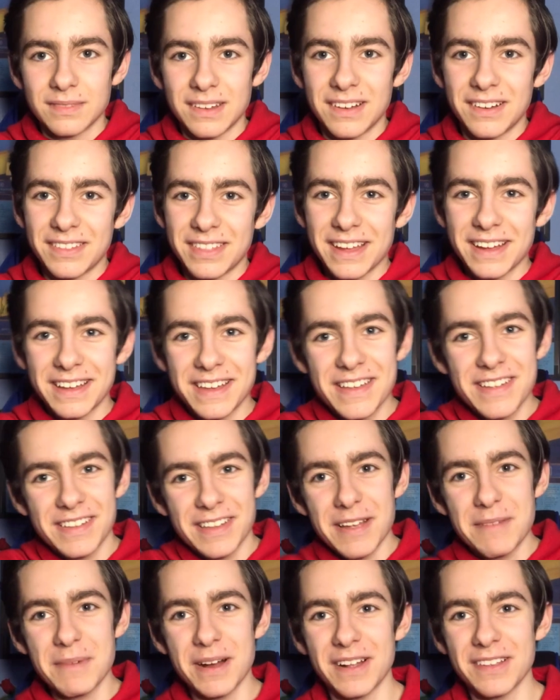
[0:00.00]
Oh, thank you
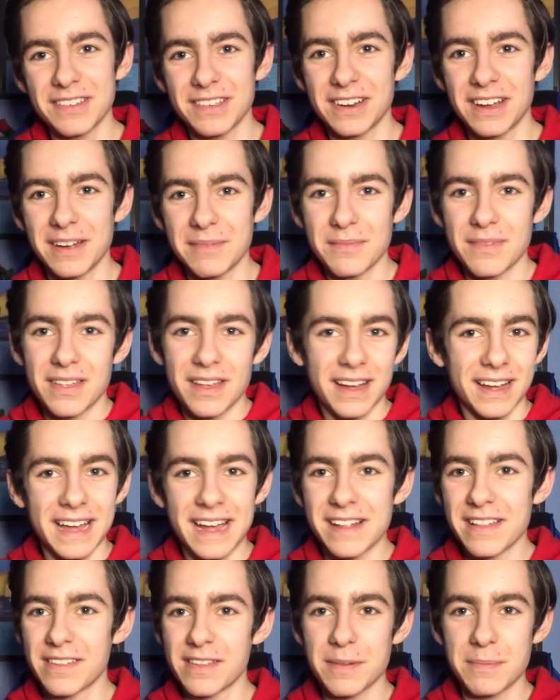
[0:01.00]
so much, and I'm
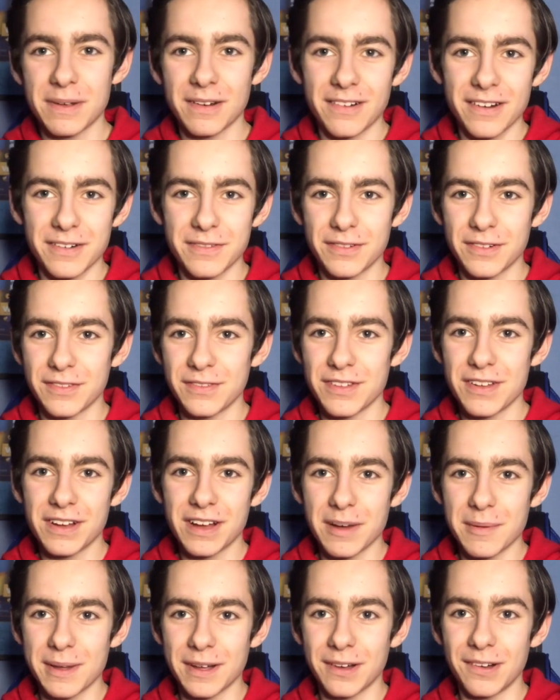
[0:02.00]
again super grateful for you
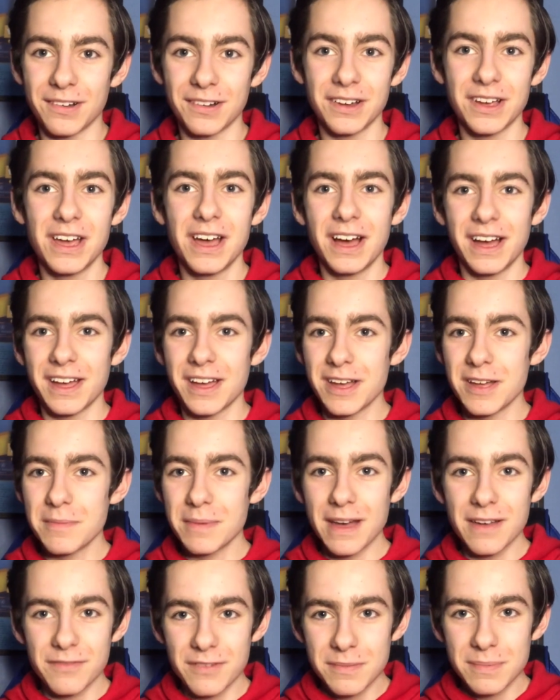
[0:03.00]
coming on. I hope
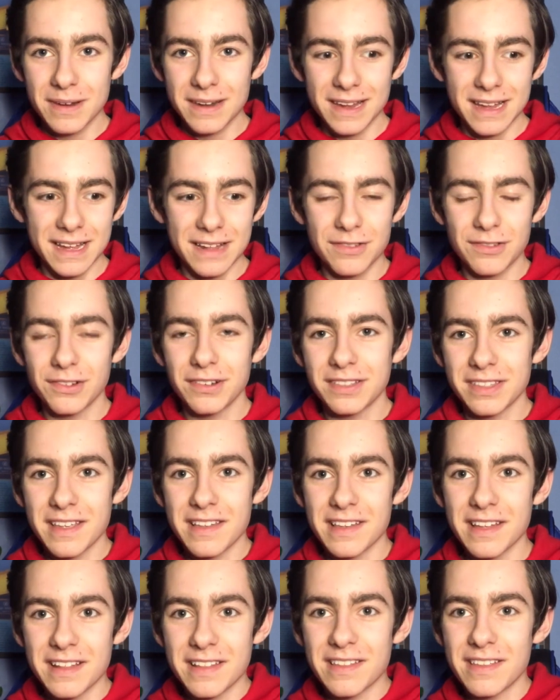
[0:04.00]
everybody enjoyed
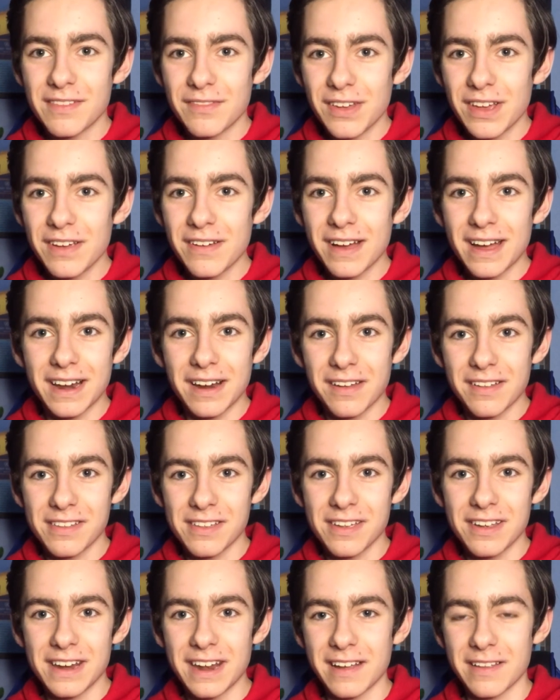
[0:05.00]
this interview, and I'll
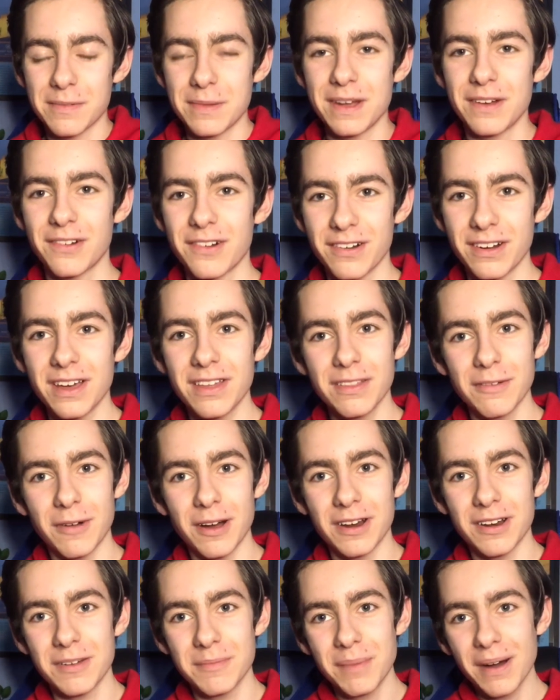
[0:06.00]
see you next week for another
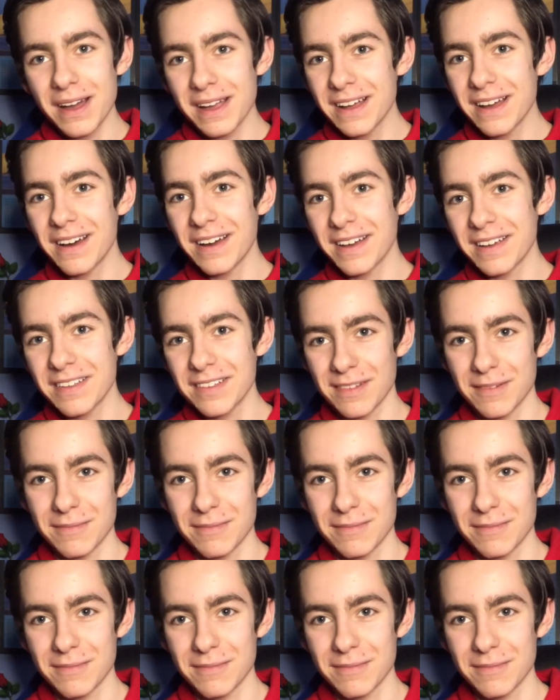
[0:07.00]
one. Bye, guys.